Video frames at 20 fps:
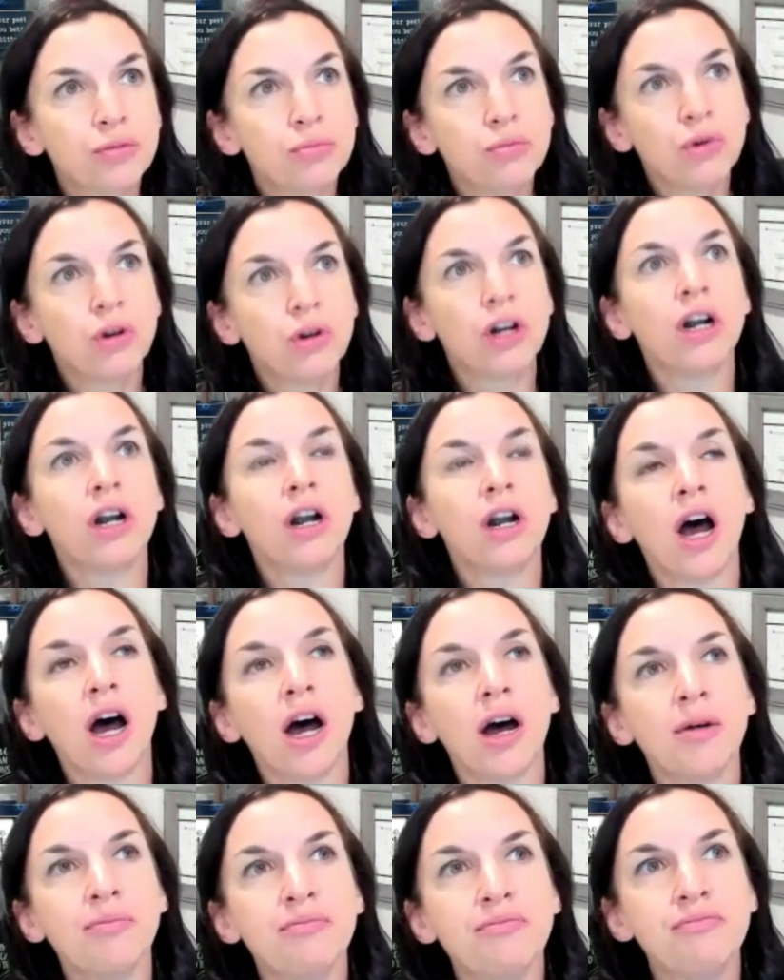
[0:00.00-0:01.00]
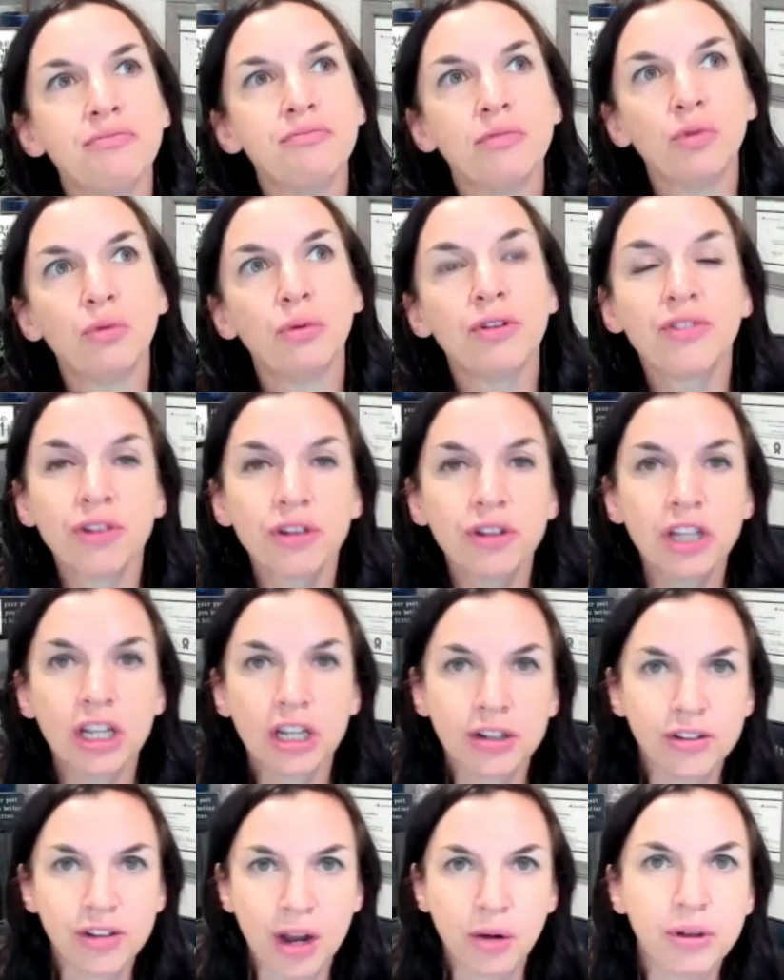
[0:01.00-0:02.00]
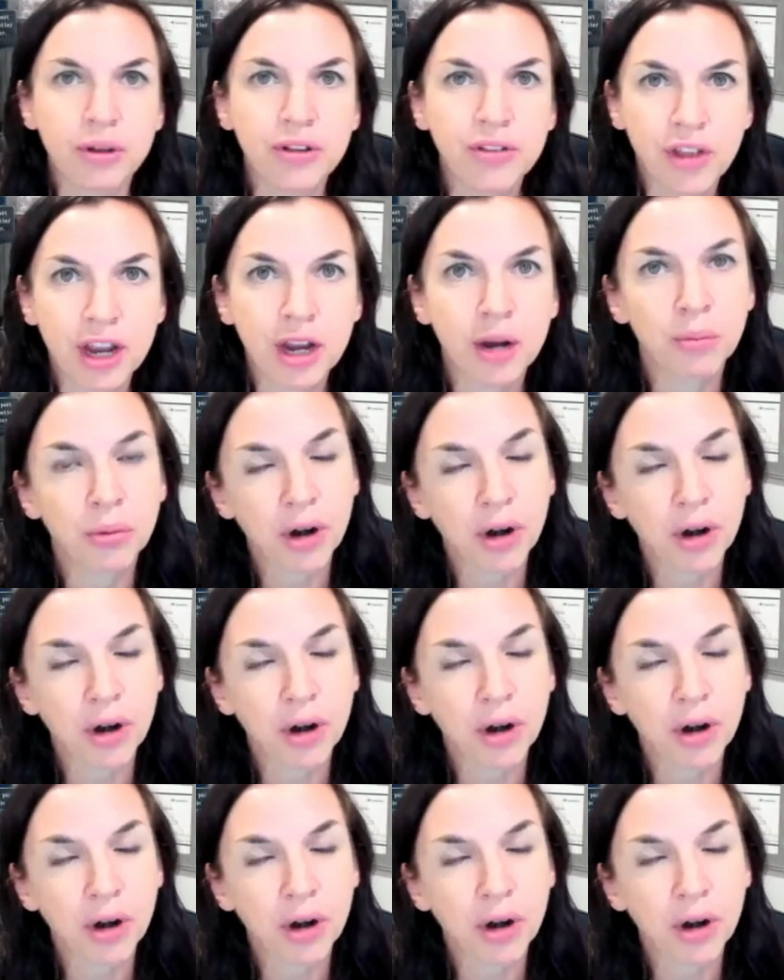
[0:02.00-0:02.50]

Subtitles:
more resilient, I would say, and